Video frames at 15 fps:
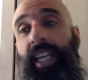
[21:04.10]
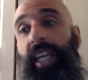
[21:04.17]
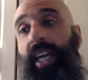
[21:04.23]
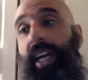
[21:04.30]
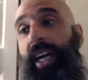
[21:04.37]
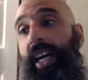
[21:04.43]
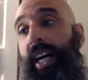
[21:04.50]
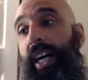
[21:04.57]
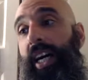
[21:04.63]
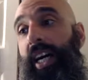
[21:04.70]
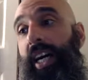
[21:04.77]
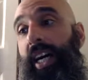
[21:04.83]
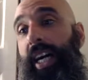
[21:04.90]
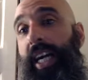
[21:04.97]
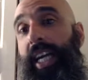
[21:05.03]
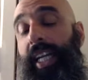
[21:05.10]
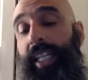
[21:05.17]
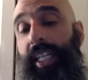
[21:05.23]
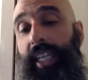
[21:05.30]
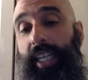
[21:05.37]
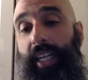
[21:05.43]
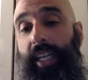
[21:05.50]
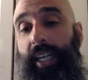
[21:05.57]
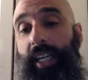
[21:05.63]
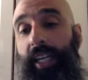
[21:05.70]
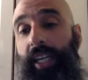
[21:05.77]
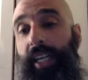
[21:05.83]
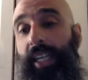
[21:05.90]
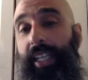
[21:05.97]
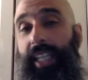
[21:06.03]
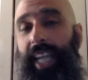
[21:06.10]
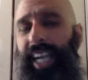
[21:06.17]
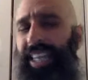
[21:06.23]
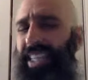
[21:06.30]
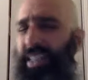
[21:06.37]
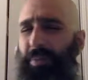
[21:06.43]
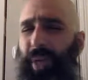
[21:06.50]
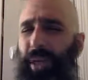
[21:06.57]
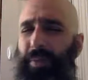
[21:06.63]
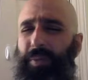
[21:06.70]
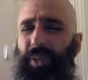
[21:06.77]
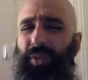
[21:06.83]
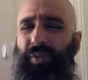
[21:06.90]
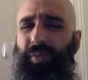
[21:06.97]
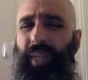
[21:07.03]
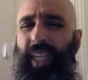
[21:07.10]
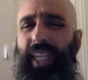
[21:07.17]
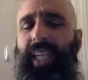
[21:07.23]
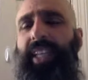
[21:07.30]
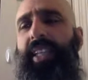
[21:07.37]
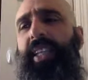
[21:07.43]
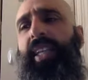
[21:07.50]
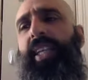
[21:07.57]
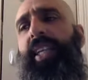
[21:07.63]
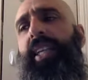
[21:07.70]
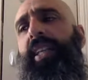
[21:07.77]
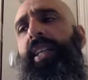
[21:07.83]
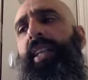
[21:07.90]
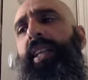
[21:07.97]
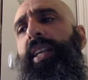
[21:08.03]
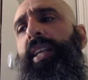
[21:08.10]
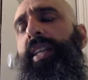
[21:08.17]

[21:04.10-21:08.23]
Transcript: and Tanzimat movement in